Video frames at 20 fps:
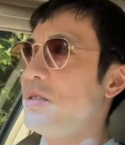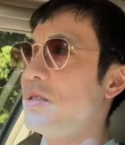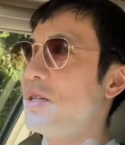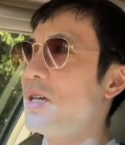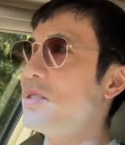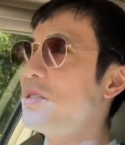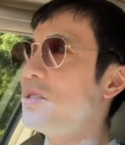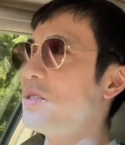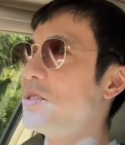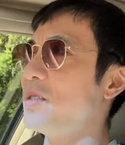You
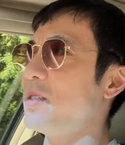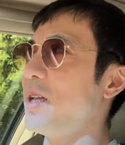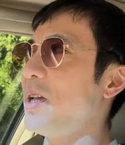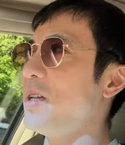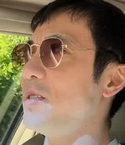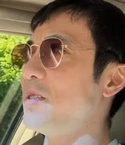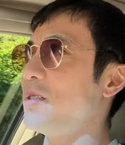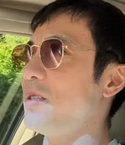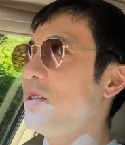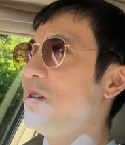can't just stay
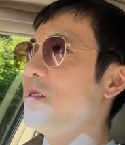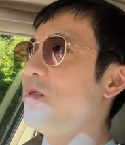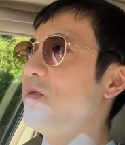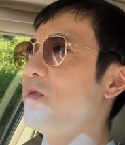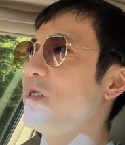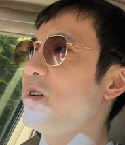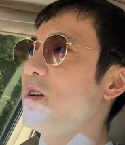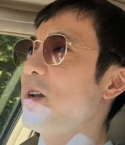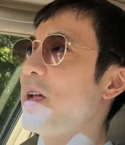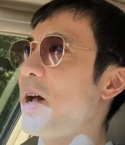still
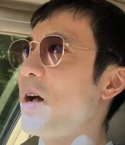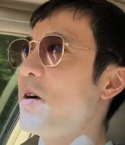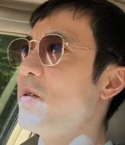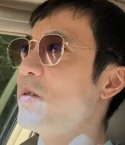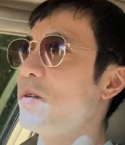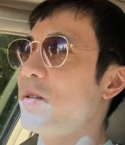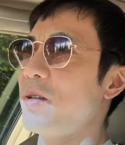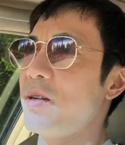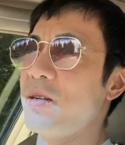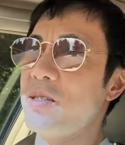for an
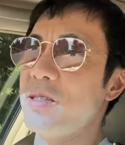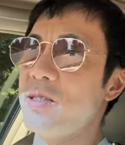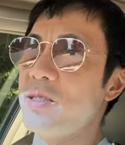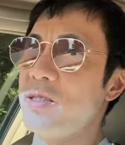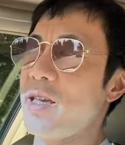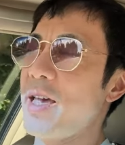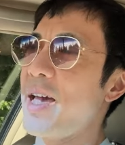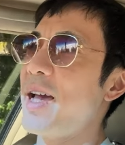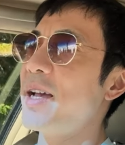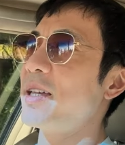hour there
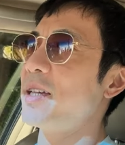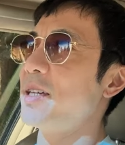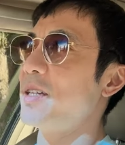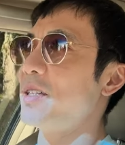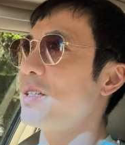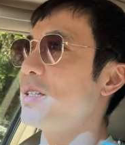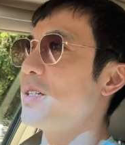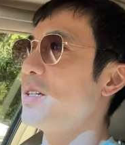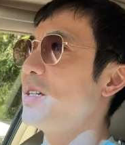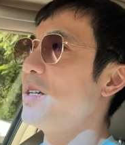just
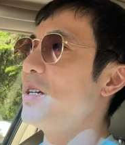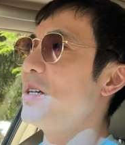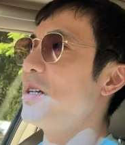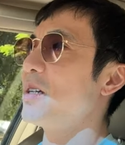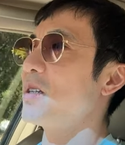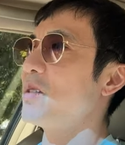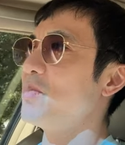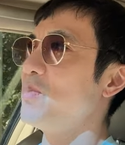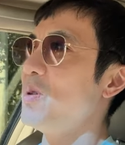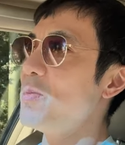yakking,
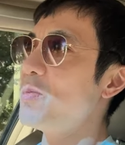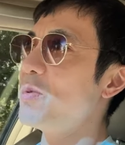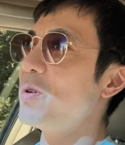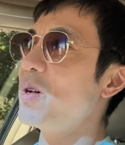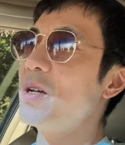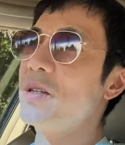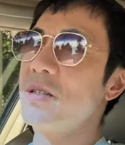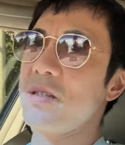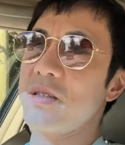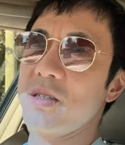because
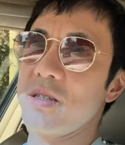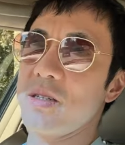people